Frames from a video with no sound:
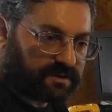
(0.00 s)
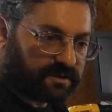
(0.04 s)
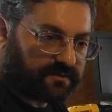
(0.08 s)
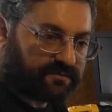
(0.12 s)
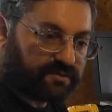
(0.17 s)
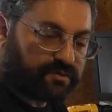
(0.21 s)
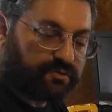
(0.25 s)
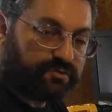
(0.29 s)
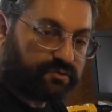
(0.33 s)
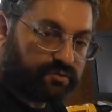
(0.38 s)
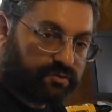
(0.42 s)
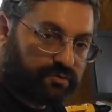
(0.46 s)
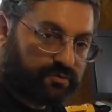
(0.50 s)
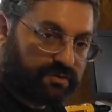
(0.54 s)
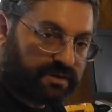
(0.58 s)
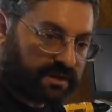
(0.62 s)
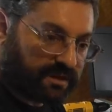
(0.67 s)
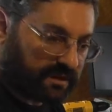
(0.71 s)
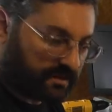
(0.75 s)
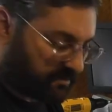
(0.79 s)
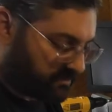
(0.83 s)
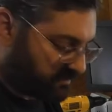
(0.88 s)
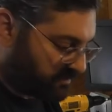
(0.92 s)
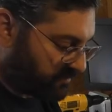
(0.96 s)
you do
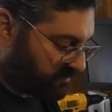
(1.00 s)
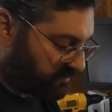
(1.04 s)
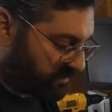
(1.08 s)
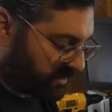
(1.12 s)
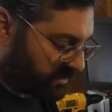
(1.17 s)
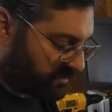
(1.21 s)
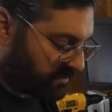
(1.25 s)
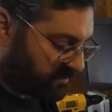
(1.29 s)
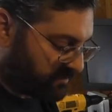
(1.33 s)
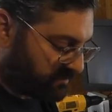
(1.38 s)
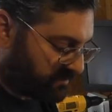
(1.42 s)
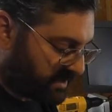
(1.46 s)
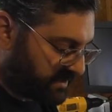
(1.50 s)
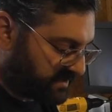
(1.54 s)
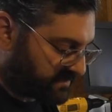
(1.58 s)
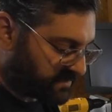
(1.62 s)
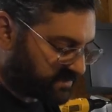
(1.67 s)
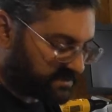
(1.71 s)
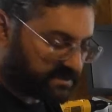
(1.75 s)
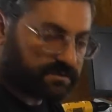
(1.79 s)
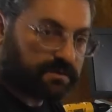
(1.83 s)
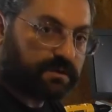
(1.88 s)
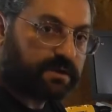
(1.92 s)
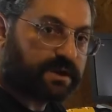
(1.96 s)
that on a regular
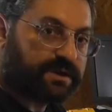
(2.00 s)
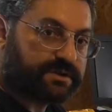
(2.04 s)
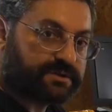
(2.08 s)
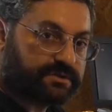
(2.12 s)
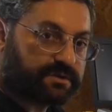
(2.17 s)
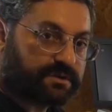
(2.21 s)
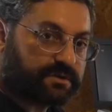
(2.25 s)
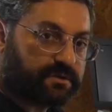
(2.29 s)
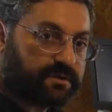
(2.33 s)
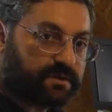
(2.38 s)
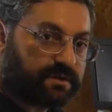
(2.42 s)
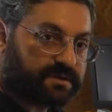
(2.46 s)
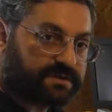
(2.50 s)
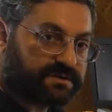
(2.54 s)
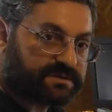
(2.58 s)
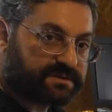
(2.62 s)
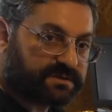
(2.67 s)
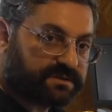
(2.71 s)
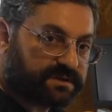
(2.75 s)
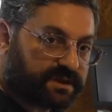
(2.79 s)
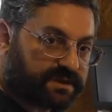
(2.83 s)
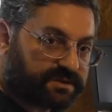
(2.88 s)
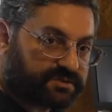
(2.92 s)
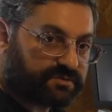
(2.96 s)
basis, you'll actually cause
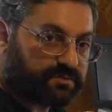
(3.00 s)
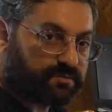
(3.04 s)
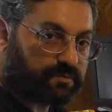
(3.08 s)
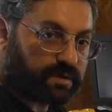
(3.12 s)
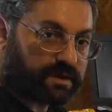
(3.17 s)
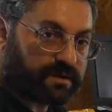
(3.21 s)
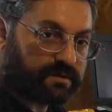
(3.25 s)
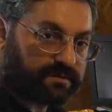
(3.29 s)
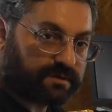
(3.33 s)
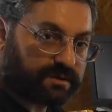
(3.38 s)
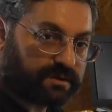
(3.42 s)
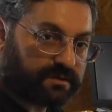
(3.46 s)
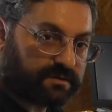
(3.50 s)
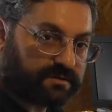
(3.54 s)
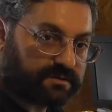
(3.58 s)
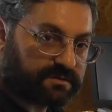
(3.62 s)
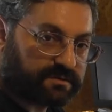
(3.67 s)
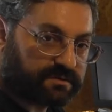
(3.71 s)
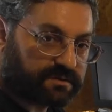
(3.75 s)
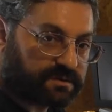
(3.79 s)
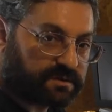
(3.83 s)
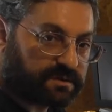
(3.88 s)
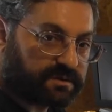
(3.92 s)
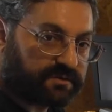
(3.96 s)
extra wear and tear to
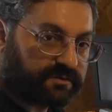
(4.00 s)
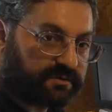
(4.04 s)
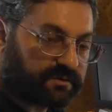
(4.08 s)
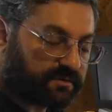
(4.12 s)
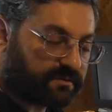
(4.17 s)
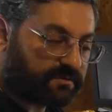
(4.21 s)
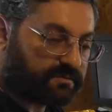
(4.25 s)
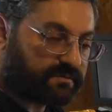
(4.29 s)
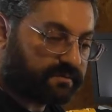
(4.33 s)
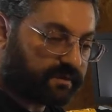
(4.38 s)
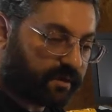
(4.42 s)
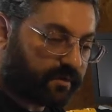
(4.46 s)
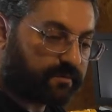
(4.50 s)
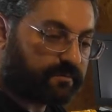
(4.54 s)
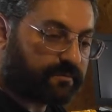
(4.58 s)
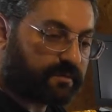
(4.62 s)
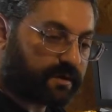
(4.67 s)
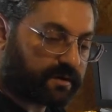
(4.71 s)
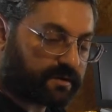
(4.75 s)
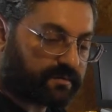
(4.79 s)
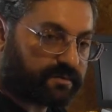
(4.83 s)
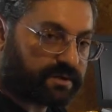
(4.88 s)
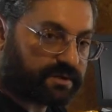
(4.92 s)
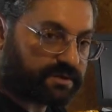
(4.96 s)
the gun, so don't
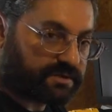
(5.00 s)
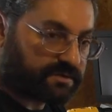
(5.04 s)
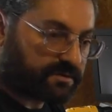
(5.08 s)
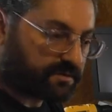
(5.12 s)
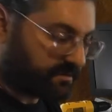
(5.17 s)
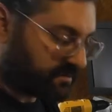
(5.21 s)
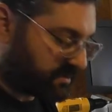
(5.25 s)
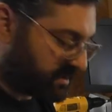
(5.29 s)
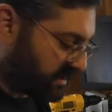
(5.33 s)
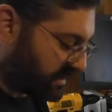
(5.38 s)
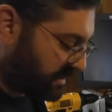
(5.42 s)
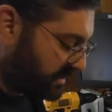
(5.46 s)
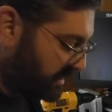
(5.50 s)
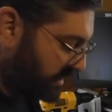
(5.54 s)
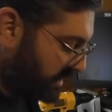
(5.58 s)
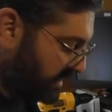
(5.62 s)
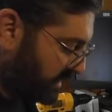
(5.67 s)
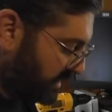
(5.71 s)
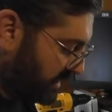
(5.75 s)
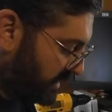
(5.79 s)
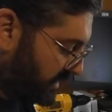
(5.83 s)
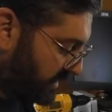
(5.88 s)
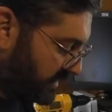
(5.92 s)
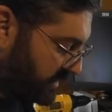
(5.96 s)
recommend you do that.
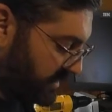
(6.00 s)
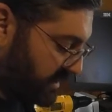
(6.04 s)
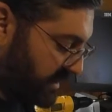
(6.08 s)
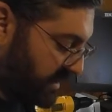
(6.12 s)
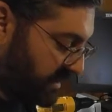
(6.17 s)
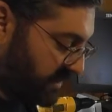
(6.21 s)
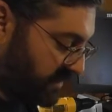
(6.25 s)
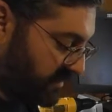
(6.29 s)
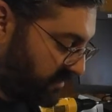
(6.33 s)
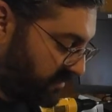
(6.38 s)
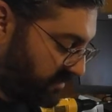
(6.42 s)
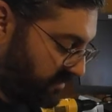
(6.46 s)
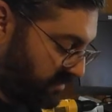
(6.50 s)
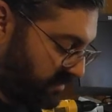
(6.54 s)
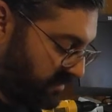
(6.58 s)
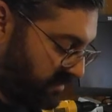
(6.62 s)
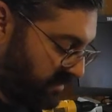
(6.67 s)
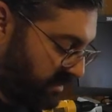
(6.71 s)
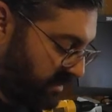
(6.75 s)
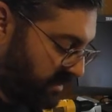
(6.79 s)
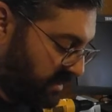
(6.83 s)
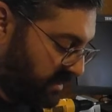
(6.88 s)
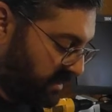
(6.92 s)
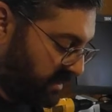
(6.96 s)
Now,
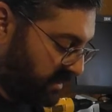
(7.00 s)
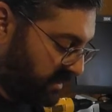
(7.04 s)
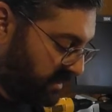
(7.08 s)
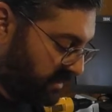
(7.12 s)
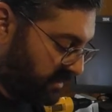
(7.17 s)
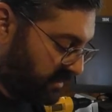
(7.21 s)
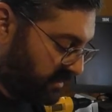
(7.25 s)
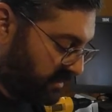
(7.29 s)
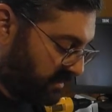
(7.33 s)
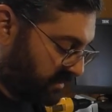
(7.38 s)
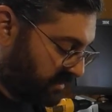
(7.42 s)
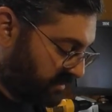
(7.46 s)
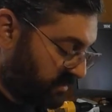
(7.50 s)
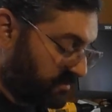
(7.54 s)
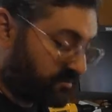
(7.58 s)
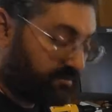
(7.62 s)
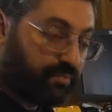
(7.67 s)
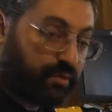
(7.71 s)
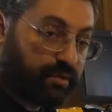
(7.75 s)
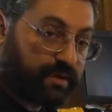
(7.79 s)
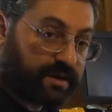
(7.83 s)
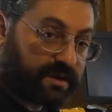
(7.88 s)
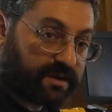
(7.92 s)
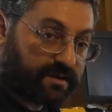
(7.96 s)

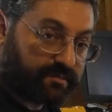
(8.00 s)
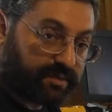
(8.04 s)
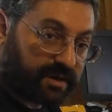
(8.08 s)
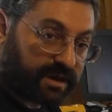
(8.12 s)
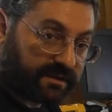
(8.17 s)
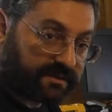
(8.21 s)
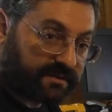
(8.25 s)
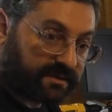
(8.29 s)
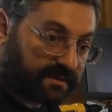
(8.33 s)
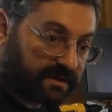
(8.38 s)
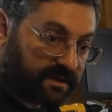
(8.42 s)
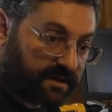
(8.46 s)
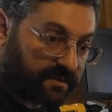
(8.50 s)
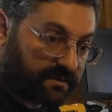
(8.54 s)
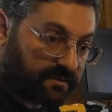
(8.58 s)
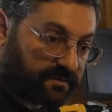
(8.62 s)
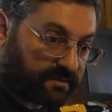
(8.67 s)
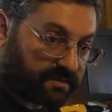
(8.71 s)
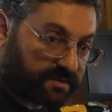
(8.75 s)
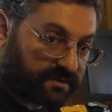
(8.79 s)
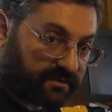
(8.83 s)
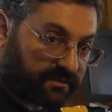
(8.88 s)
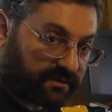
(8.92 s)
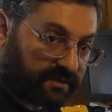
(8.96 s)
putting it back together,
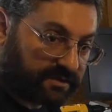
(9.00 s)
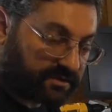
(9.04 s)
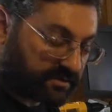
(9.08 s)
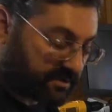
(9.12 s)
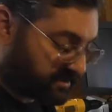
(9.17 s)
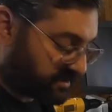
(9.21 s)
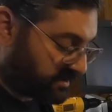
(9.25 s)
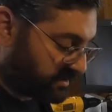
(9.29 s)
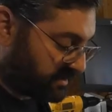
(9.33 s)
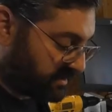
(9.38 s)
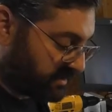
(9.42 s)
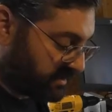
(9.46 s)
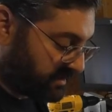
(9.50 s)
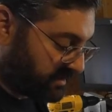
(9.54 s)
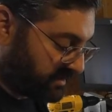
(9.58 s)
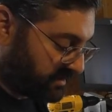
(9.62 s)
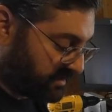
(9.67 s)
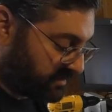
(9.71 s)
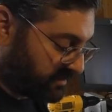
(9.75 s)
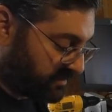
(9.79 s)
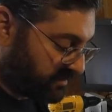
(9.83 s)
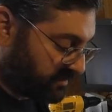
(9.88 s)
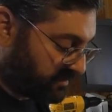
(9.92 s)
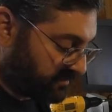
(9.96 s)
essentially
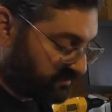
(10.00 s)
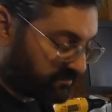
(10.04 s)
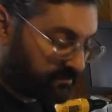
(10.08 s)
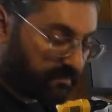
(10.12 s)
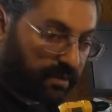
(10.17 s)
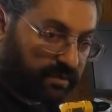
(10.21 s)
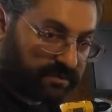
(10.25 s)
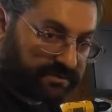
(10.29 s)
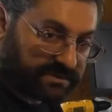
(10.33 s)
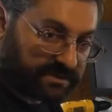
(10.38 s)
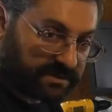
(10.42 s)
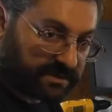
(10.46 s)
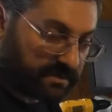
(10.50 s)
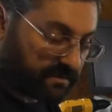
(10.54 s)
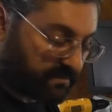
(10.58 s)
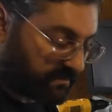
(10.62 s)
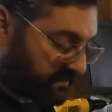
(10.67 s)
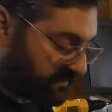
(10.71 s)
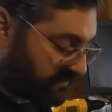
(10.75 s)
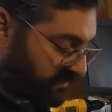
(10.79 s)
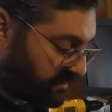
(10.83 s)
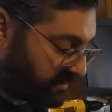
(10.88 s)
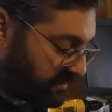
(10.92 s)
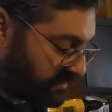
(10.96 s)
it goes mostly in
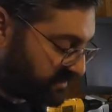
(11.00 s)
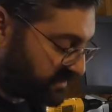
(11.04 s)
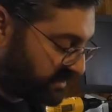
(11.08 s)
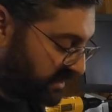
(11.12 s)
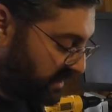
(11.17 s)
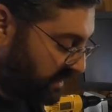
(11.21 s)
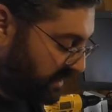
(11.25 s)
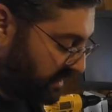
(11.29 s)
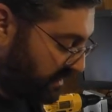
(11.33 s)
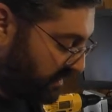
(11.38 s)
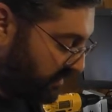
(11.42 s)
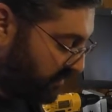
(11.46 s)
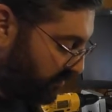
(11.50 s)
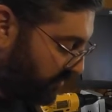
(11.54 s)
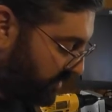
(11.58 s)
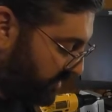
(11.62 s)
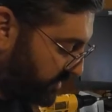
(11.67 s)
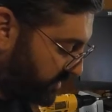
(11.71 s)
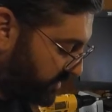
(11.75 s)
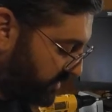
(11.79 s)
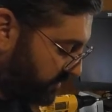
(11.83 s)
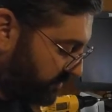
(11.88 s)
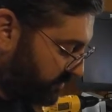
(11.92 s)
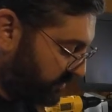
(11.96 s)
reverse. Where
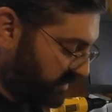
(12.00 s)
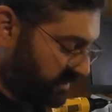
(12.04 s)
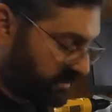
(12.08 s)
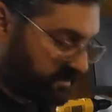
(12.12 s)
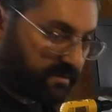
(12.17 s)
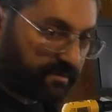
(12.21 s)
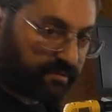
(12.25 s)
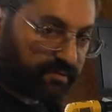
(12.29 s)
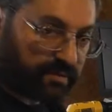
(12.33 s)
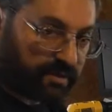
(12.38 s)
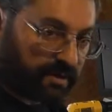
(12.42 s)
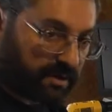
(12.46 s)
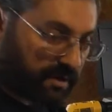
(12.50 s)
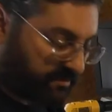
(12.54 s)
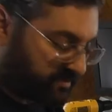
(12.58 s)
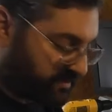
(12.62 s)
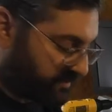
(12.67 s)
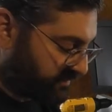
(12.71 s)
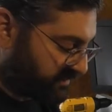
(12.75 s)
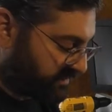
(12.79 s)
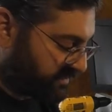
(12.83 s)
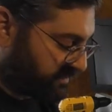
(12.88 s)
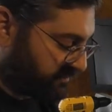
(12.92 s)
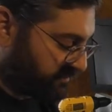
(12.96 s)
you can run into
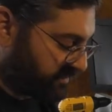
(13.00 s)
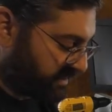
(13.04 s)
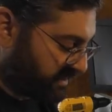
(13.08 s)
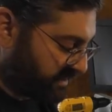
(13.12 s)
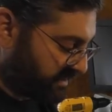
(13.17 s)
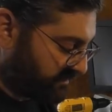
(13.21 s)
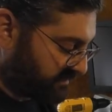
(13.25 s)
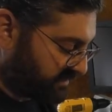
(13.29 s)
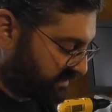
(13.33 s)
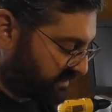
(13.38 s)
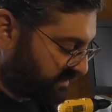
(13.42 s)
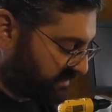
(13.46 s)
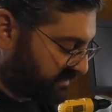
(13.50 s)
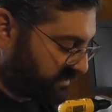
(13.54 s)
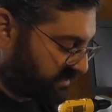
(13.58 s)
problems sometimes is